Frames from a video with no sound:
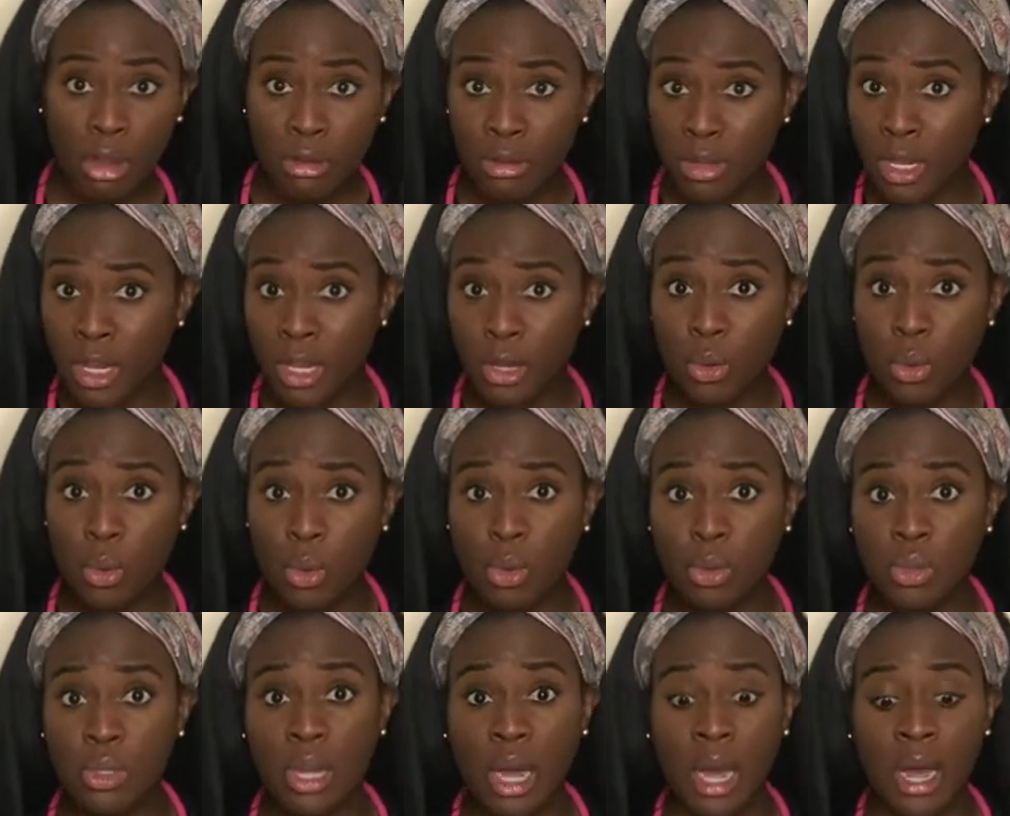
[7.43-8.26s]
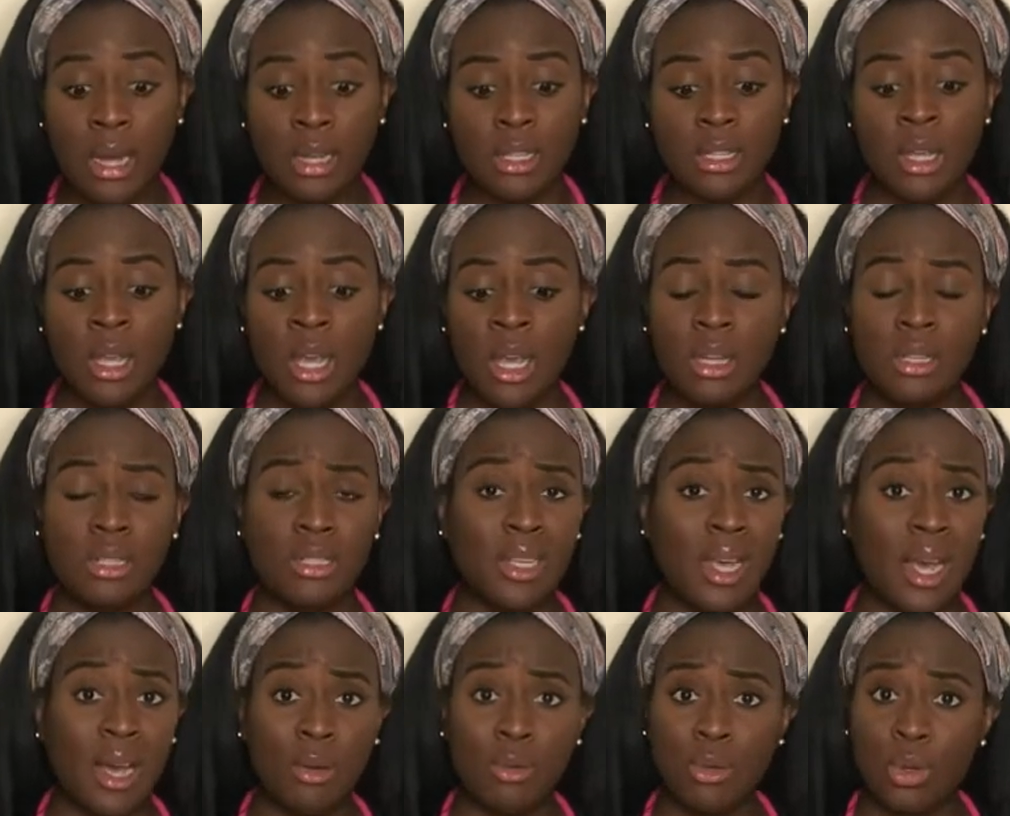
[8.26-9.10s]
get Google Docs,
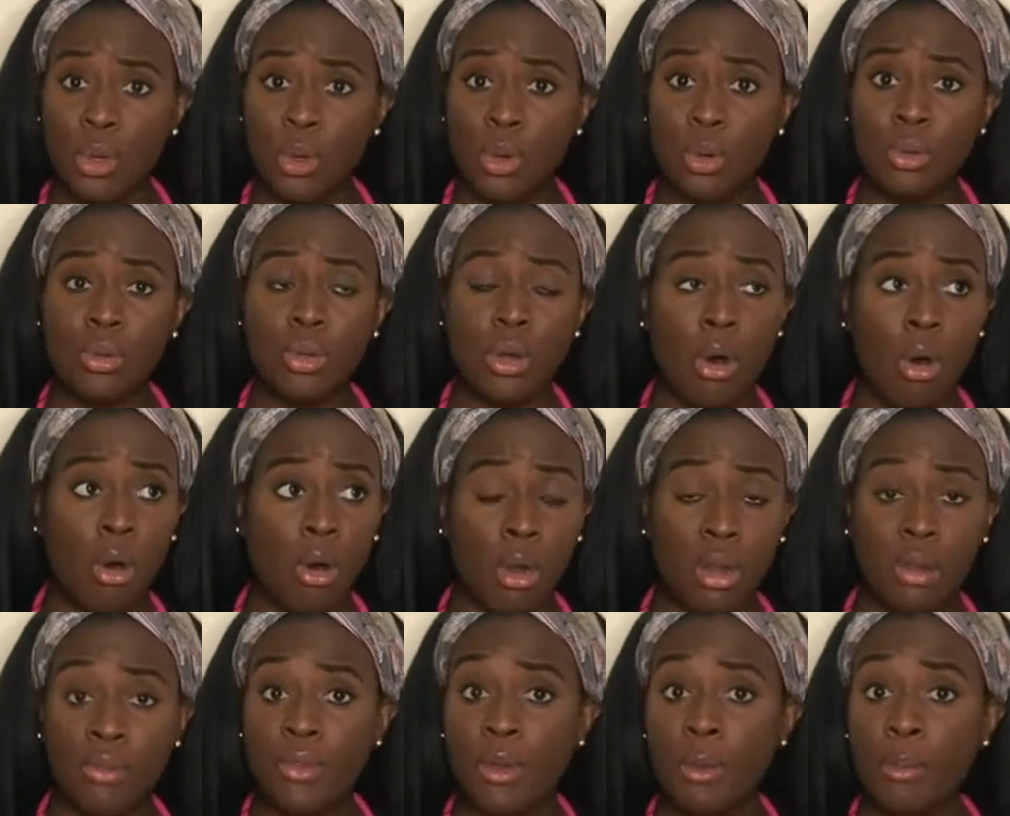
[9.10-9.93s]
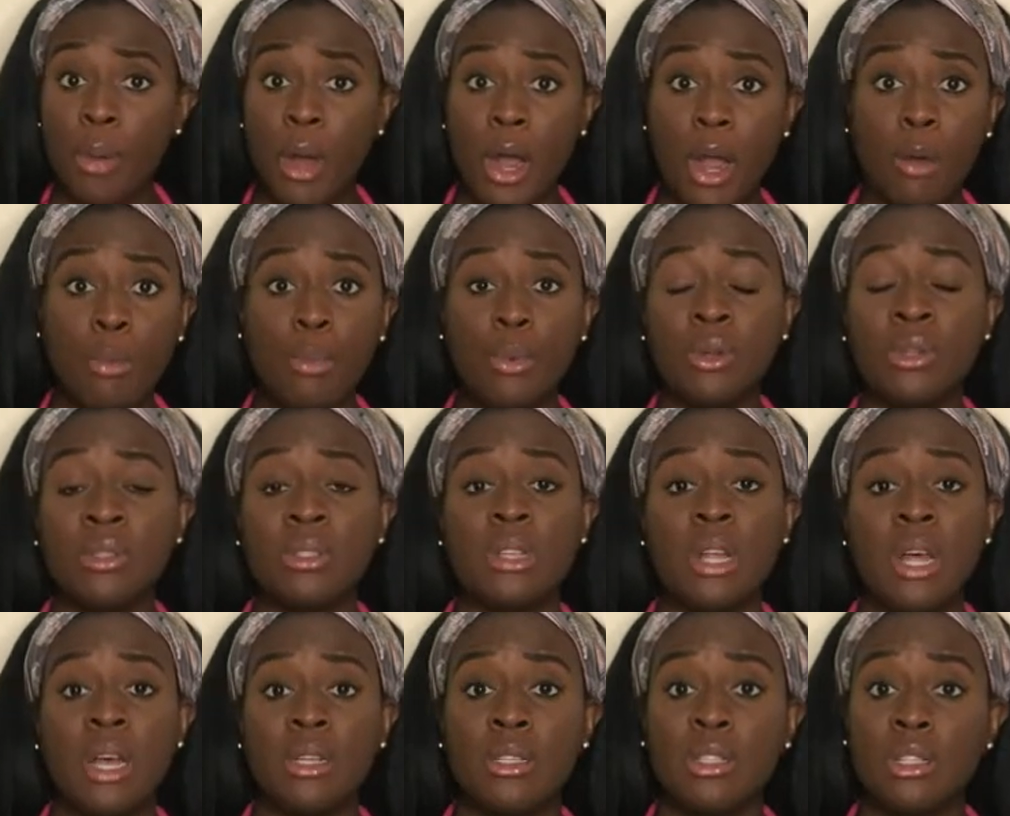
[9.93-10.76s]
download all of your PowerPoint
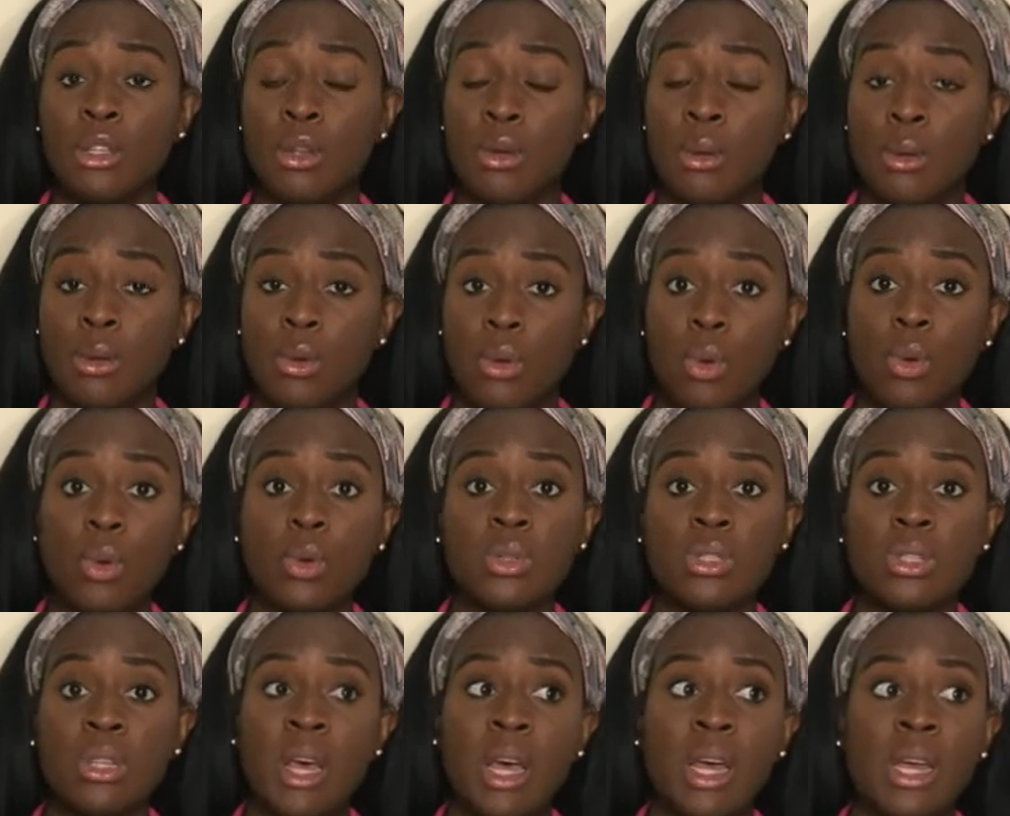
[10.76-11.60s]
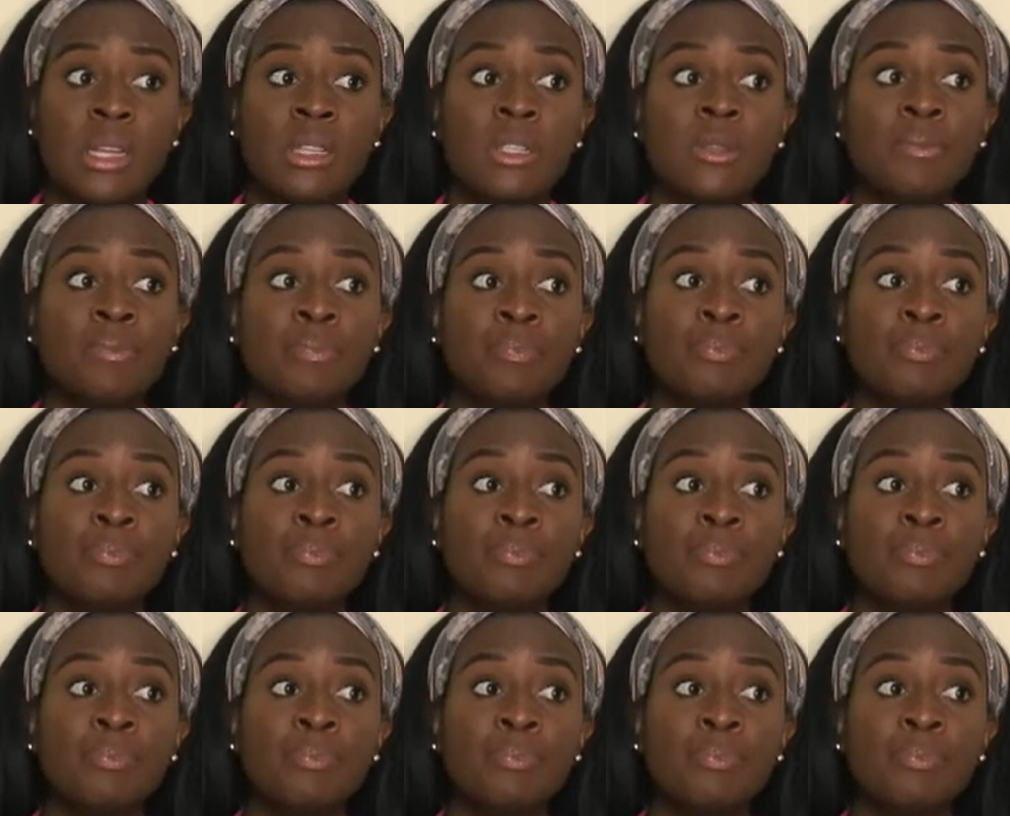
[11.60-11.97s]
slides to Google Slides,